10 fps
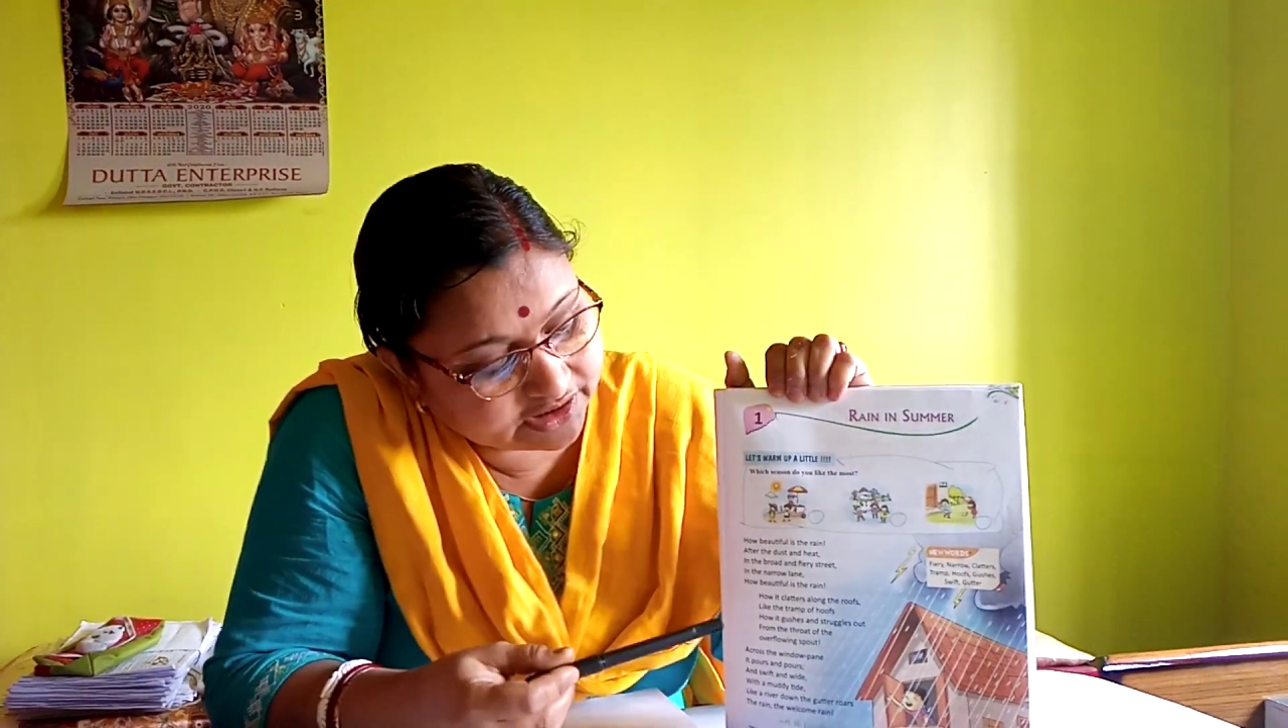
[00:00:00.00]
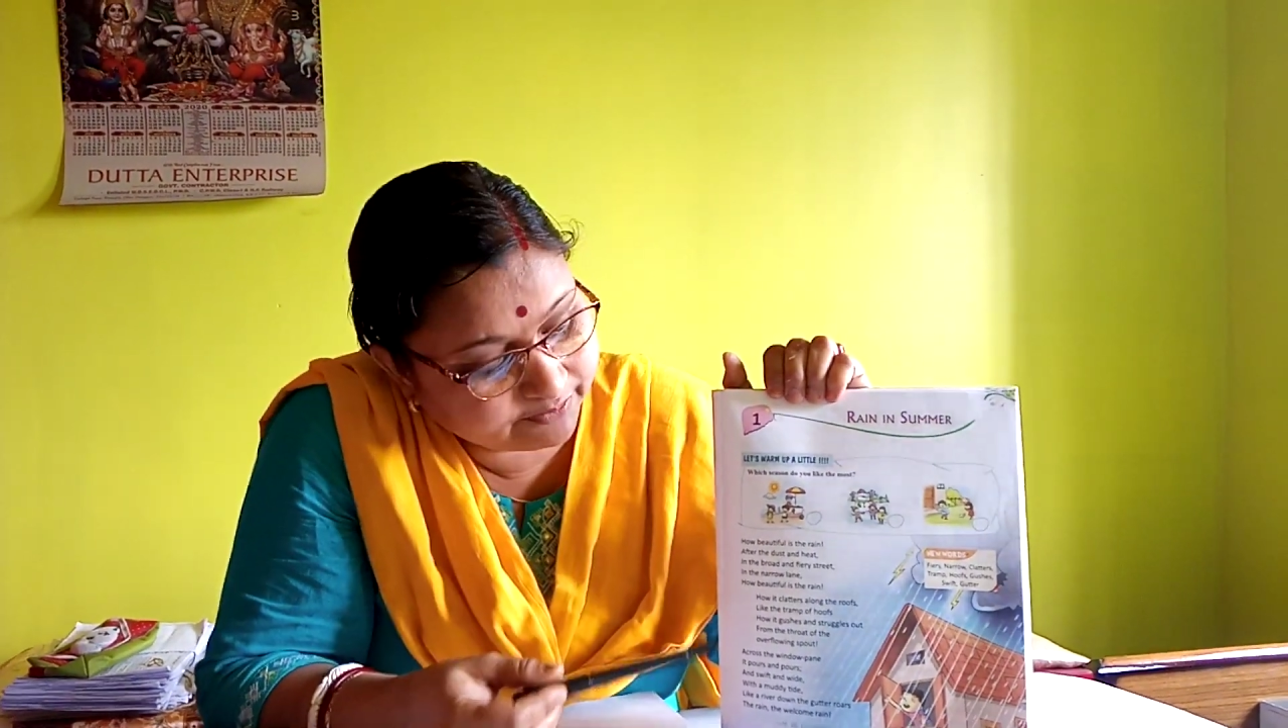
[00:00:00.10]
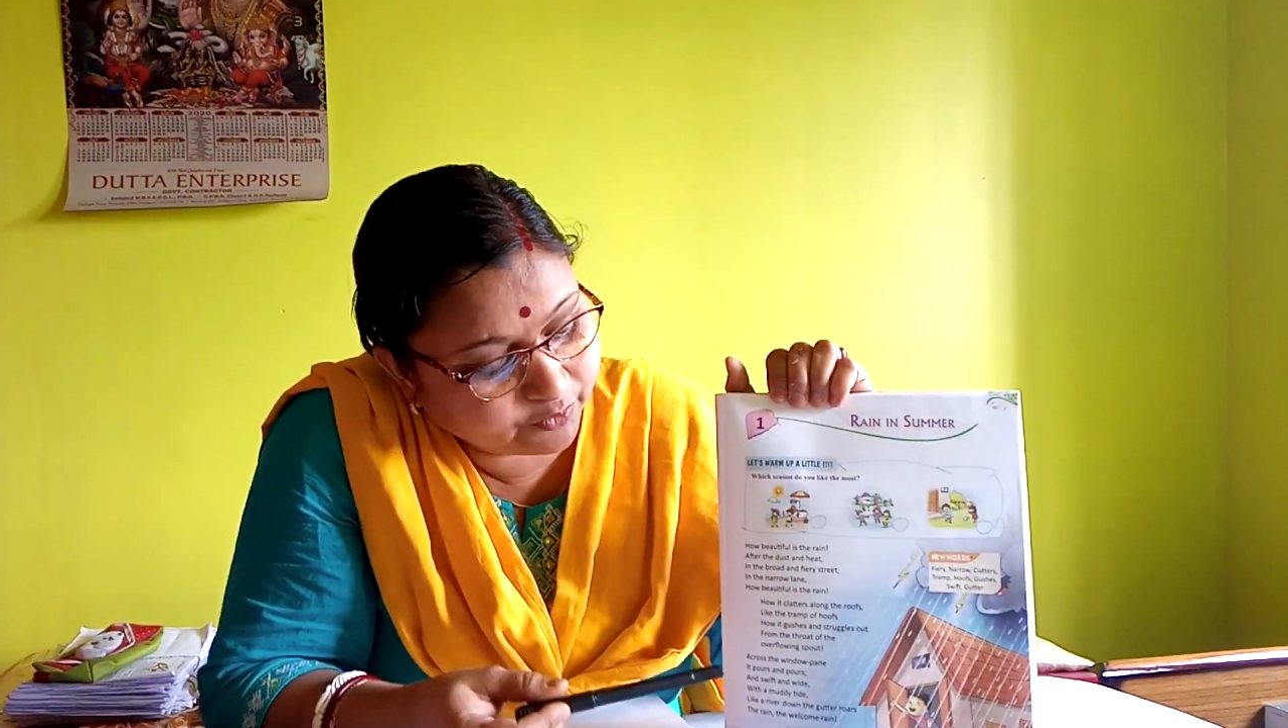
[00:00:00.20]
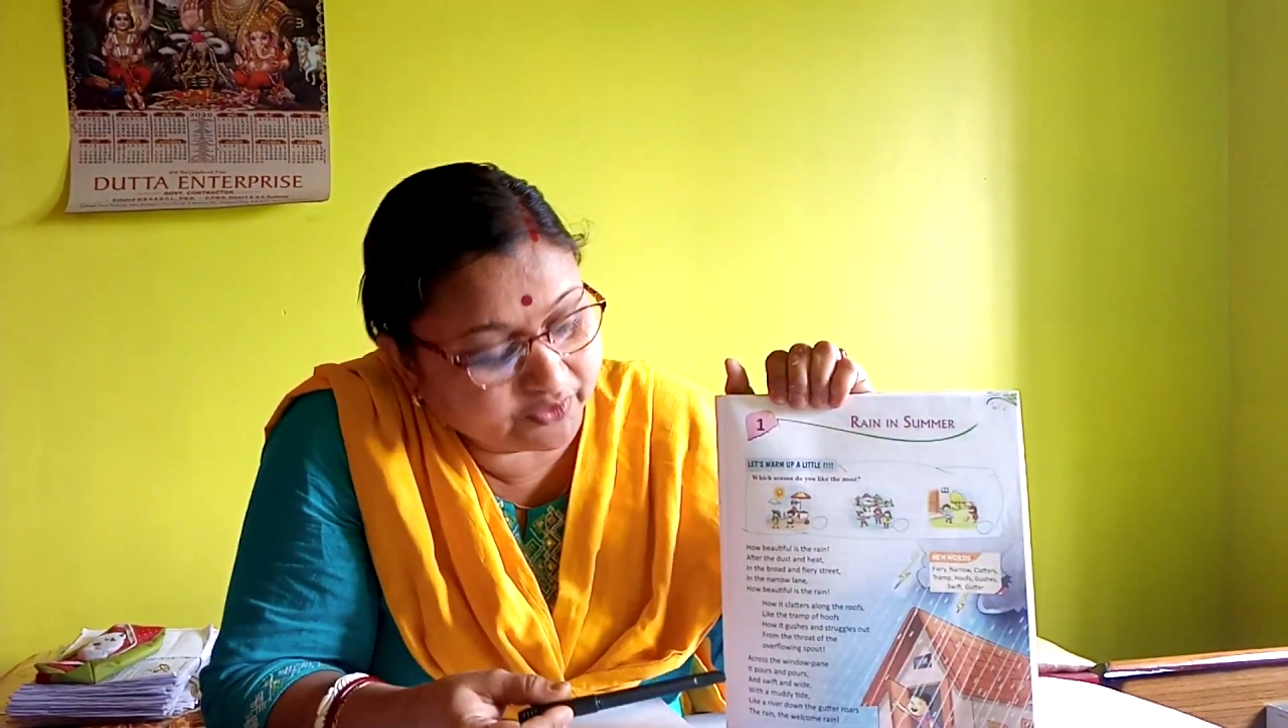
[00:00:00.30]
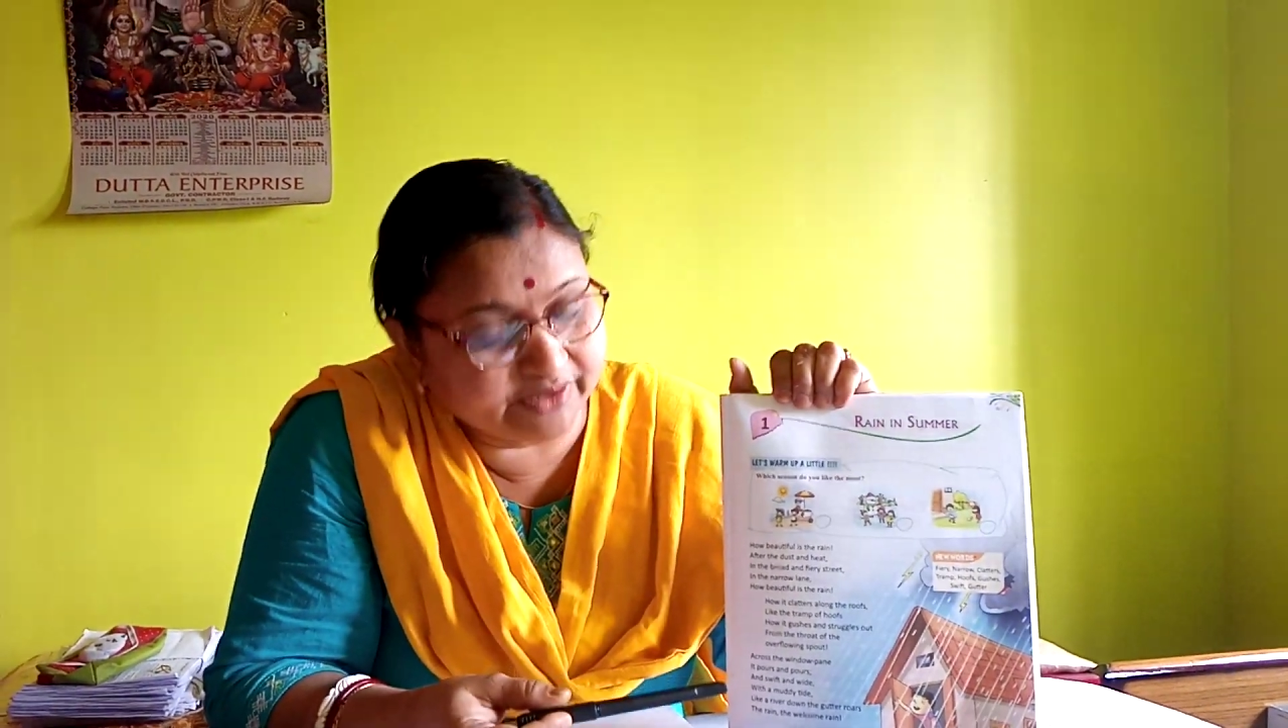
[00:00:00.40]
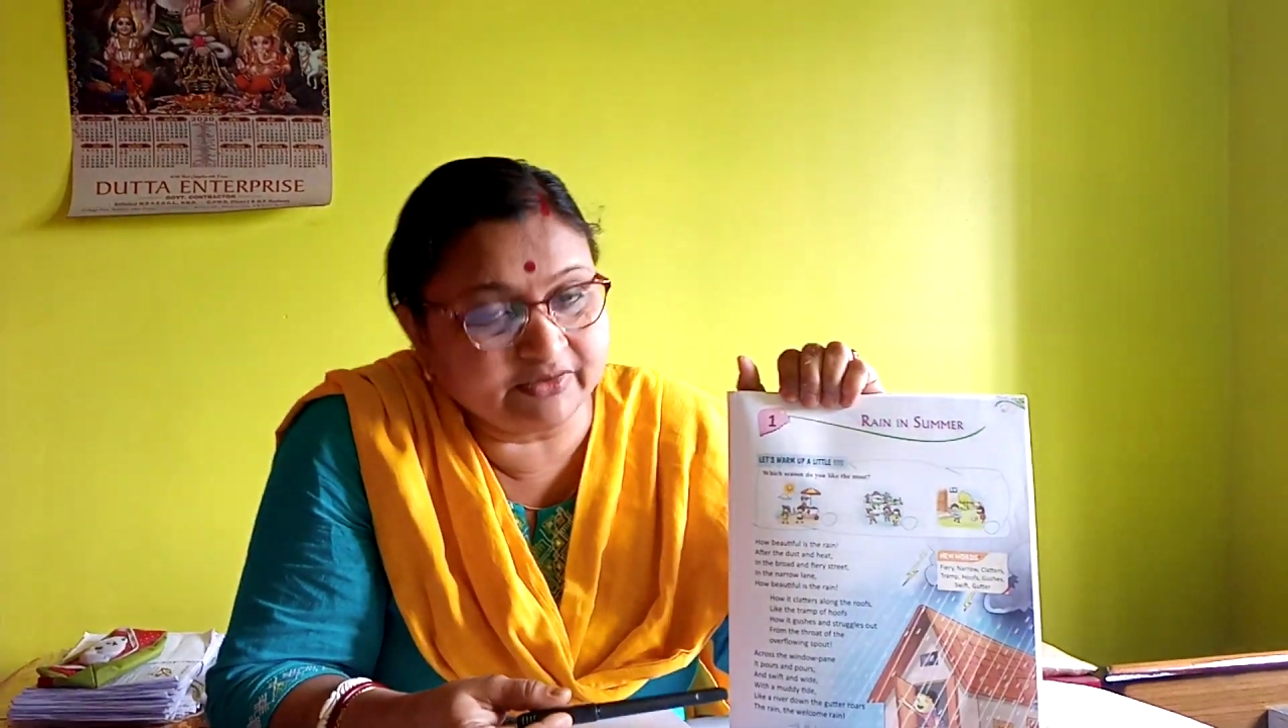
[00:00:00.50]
the poem